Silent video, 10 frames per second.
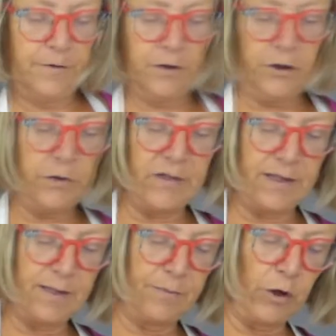Using
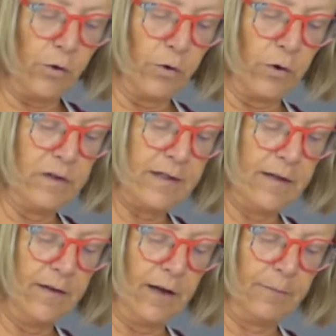some tongs,
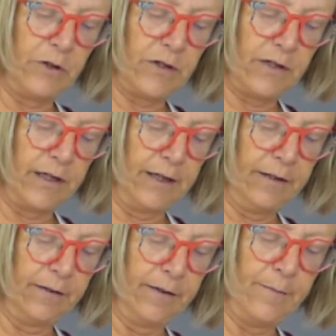I'm just going
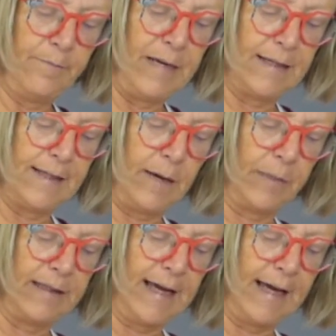to mix it up
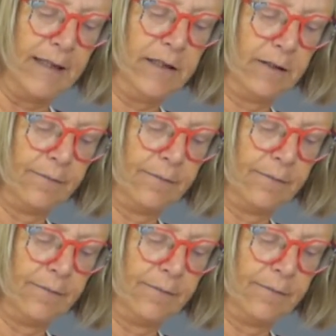a tad.